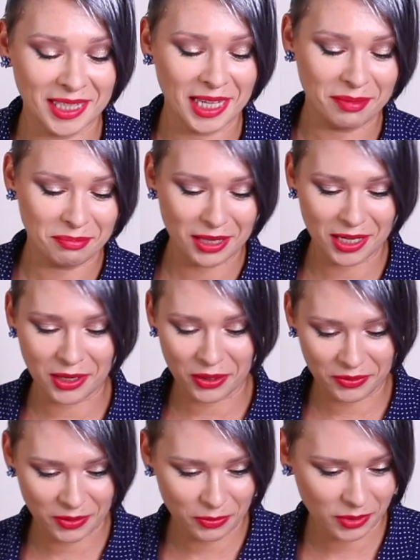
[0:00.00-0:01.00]
let me know
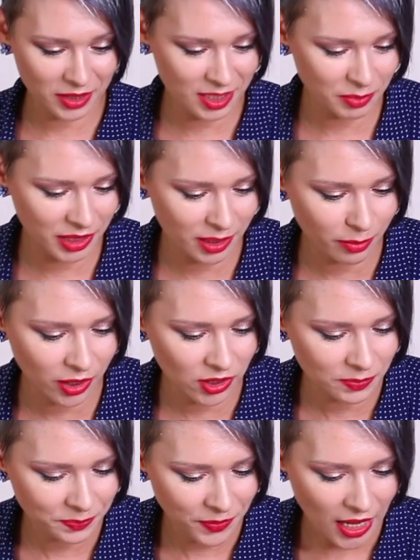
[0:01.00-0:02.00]
if you want to split a
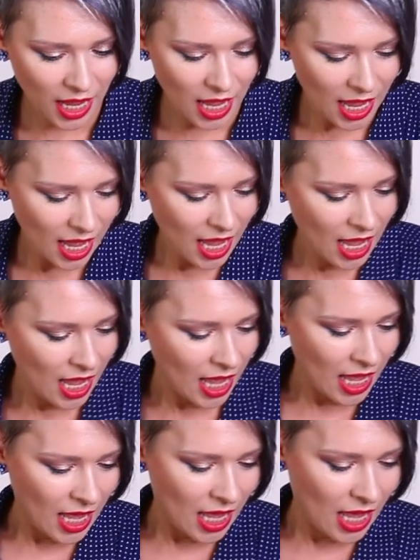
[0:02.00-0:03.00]
bottle
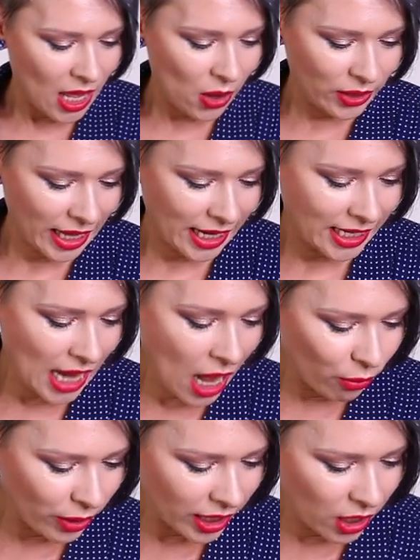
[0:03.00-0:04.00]
okay
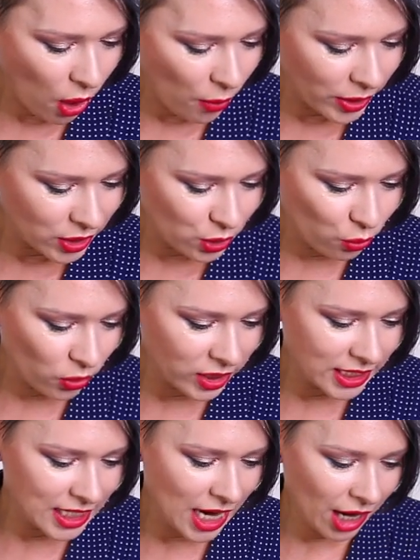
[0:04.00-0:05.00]
now we're going
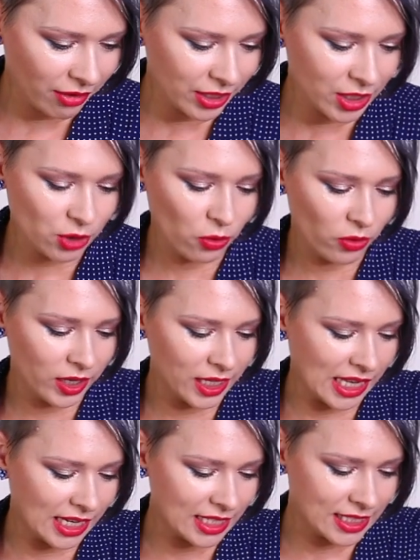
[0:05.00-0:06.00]
toward a territory
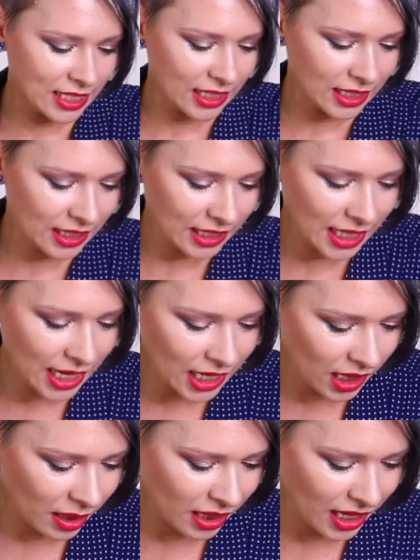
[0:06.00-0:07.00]
that is a
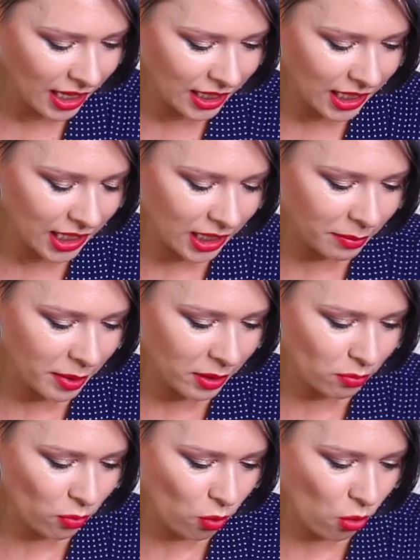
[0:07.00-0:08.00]
little a little
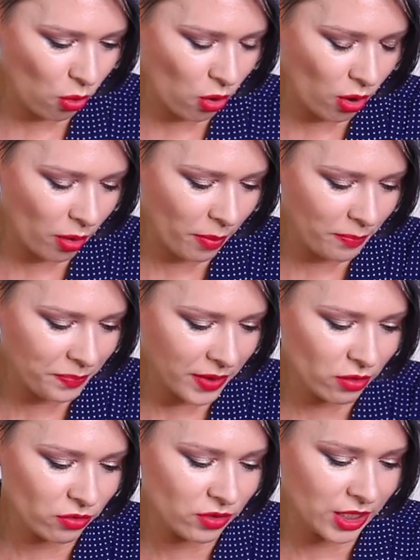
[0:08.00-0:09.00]
bit more
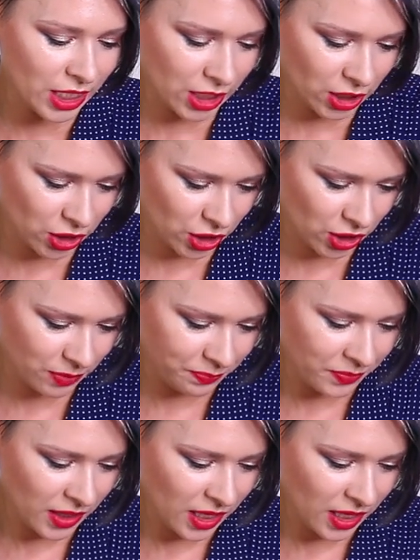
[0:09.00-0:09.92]
niche